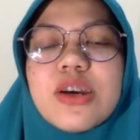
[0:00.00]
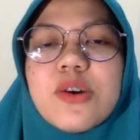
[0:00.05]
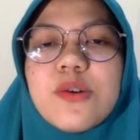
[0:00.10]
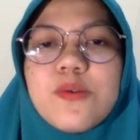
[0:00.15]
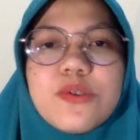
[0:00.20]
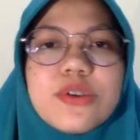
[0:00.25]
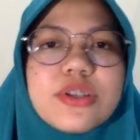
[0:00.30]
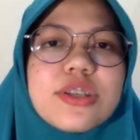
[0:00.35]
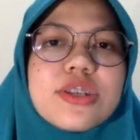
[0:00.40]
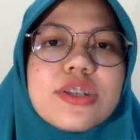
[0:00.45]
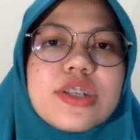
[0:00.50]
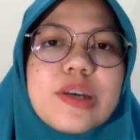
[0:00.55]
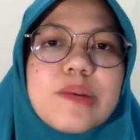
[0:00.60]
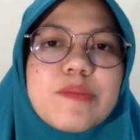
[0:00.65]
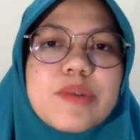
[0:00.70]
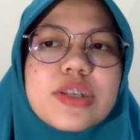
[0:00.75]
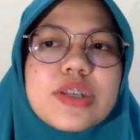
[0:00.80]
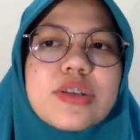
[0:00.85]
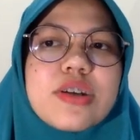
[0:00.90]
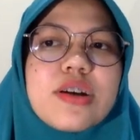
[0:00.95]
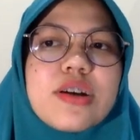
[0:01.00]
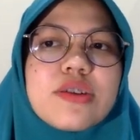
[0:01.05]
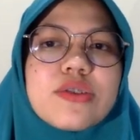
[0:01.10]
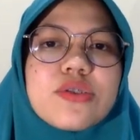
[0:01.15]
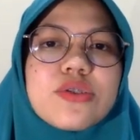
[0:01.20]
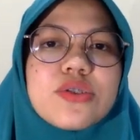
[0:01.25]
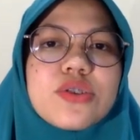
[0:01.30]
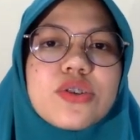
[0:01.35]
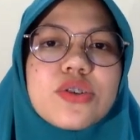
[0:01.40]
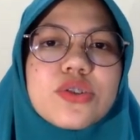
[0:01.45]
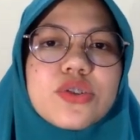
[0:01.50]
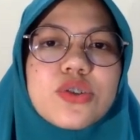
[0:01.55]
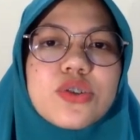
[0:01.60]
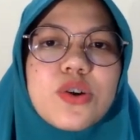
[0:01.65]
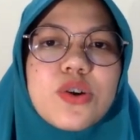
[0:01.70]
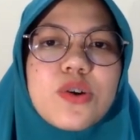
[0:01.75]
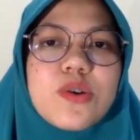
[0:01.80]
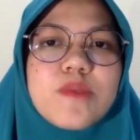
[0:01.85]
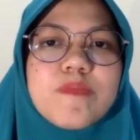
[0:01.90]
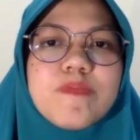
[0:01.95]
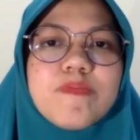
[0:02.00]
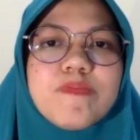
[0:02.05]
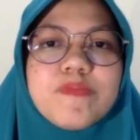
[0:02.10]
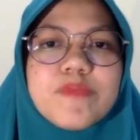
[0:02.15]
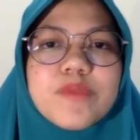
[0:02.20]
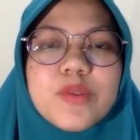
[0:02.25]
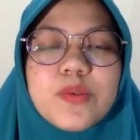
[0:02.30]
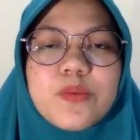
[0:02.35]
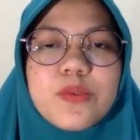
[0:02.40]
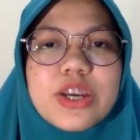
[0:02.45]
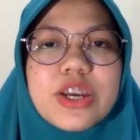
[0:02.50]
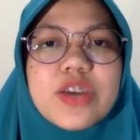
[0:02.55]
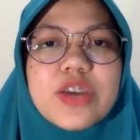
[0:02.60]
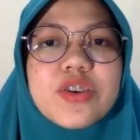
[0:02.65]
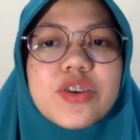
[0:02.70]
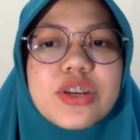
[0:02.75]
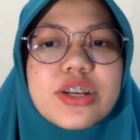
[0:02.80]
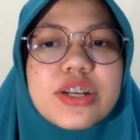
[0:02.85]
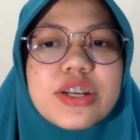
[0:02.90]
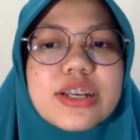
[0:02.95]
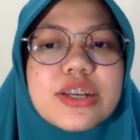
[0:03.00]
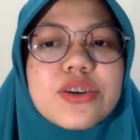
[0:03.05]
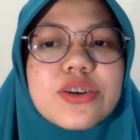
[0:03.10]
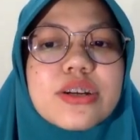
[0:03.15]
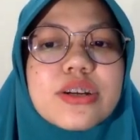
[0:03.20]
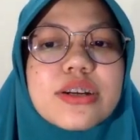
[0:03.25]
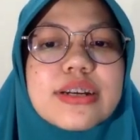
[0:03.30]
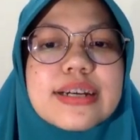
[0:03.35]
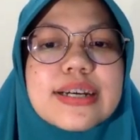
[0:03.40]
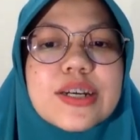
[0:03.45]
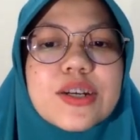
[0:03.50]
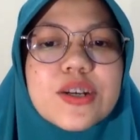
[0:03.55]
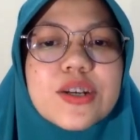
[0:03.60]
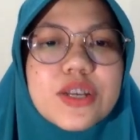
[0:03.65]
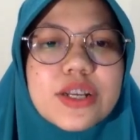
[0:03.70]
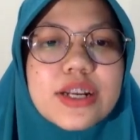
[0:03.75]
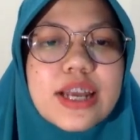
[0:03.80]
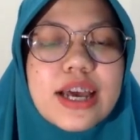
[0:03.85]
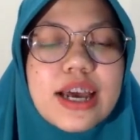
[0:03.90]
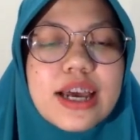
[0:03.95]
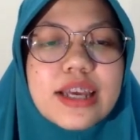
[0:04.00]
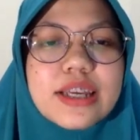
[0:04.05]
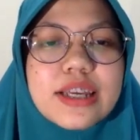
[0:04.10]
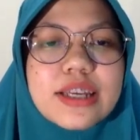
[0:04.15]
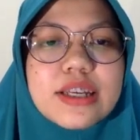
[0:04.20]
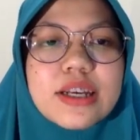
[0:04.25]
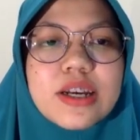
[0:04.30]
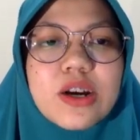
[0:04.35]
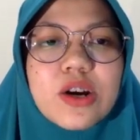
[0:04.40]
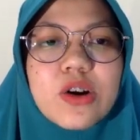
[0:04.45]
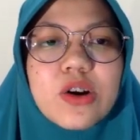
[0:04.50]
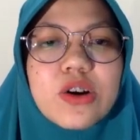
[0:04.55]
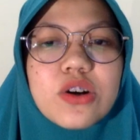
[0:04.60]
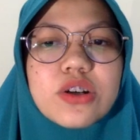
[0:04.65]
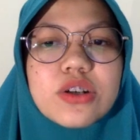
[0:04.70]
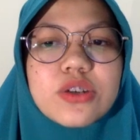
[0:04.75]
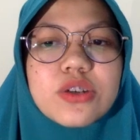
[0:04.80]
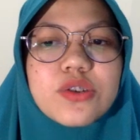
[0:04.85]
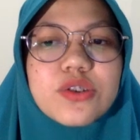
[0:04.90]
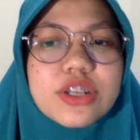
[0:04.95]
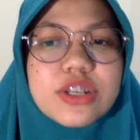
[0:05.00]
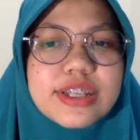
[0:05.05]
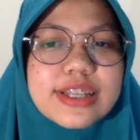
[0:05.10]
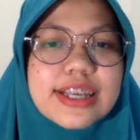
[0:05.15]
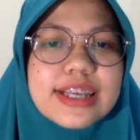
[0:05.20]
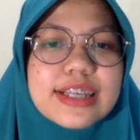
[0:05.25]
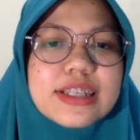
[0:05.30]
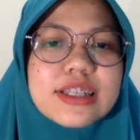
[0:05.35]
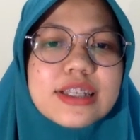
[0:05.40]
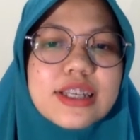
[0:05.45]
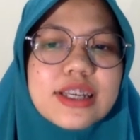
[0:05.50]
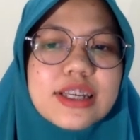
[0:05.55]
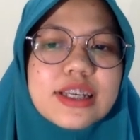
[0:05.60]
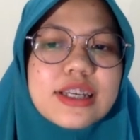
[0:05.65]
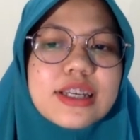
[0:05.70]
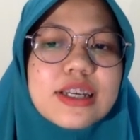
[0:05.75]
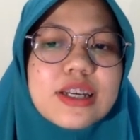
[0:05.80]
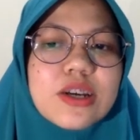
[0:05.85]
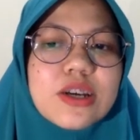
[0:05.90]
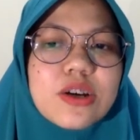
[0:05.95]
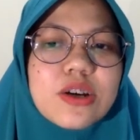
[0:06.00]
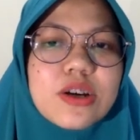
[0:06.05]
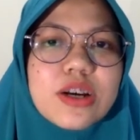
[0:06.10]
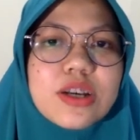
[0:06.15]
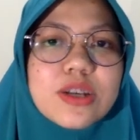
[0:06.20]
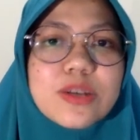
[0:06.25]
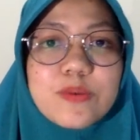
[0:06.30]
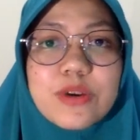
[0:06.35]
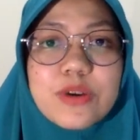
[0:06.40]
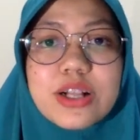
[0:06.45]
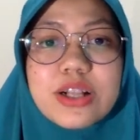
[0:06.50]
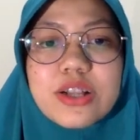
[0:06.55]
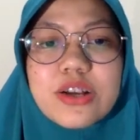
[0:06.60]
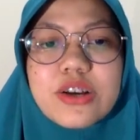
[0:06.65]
with the same results. So we can really rely on unit testing as well.